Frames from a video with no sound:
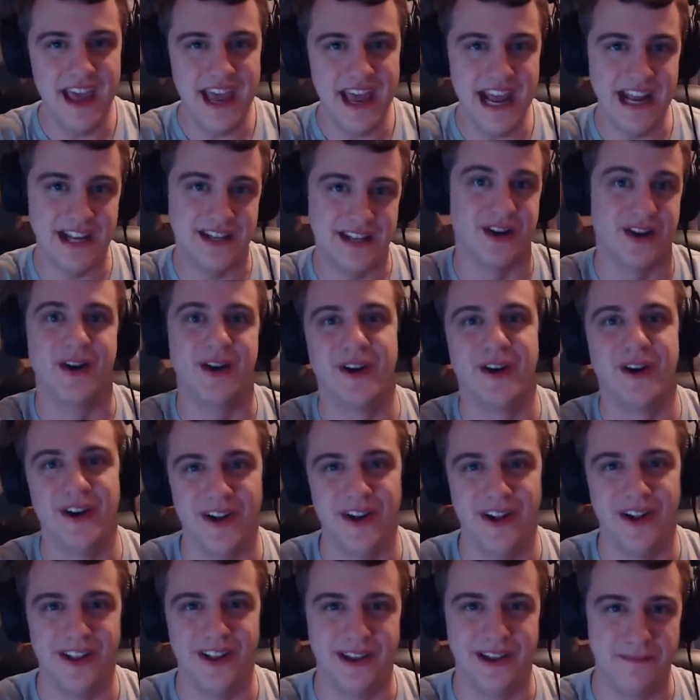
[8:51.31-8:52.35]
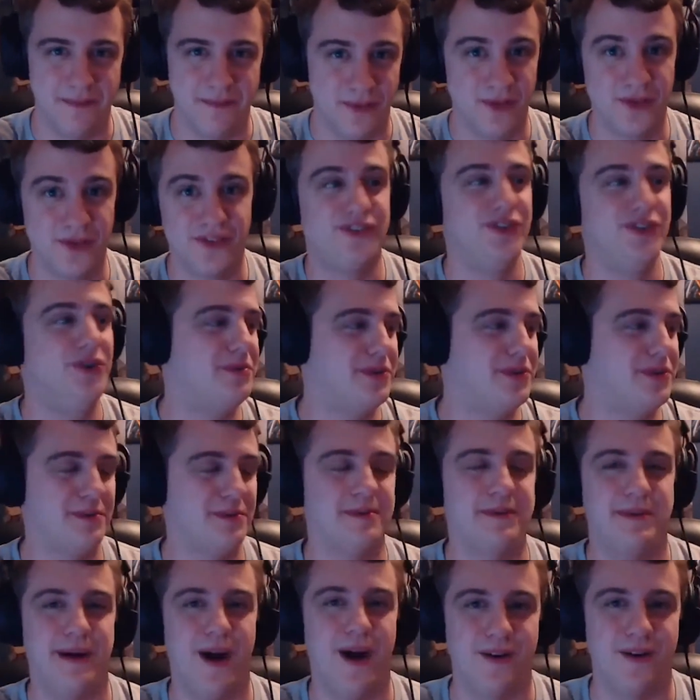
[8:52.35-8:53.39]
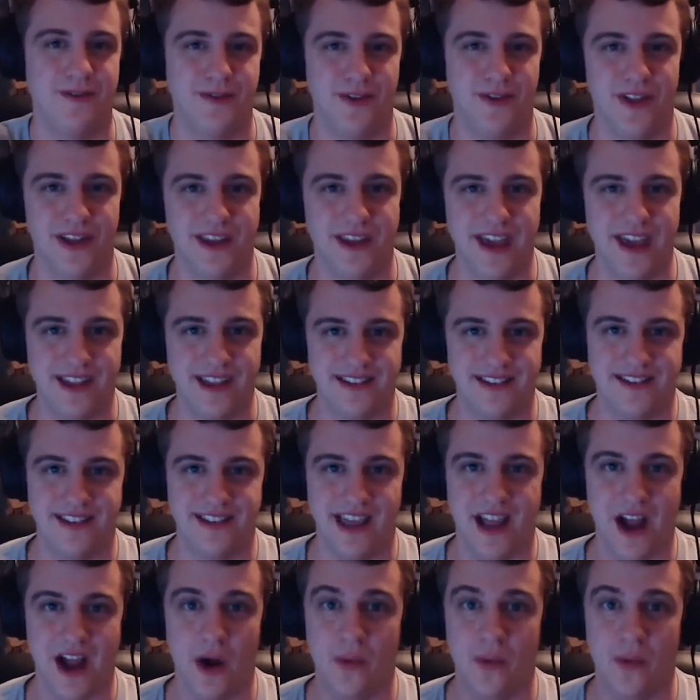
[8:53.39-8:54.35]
eternal and super duper powerful against like